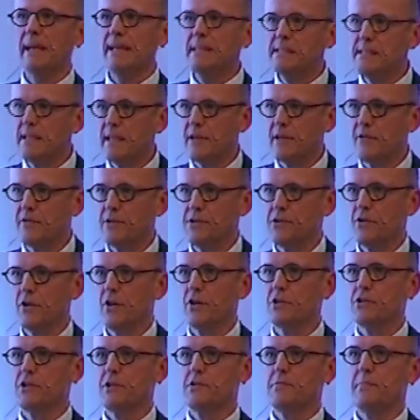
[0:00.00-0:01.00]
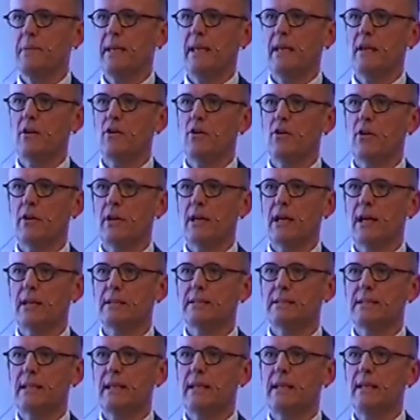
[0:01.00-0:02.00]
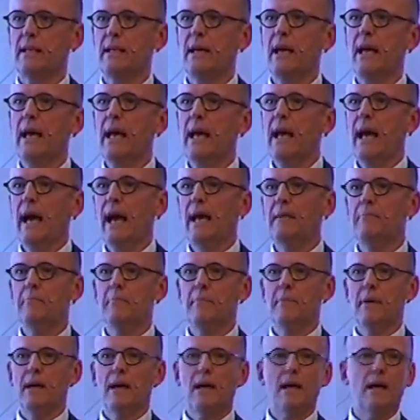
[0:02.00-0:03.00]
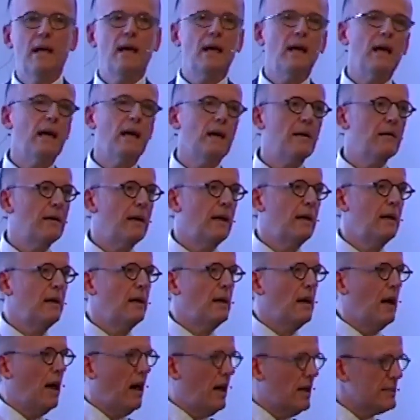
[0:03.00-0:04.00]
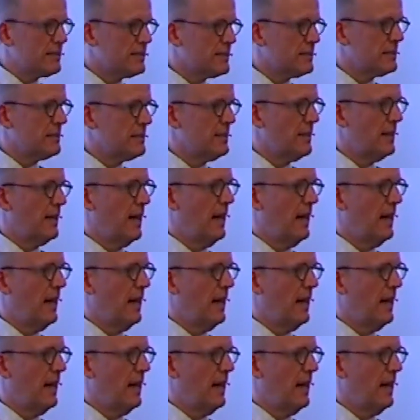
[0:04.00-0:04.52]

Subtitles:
basic research is being conducted, and us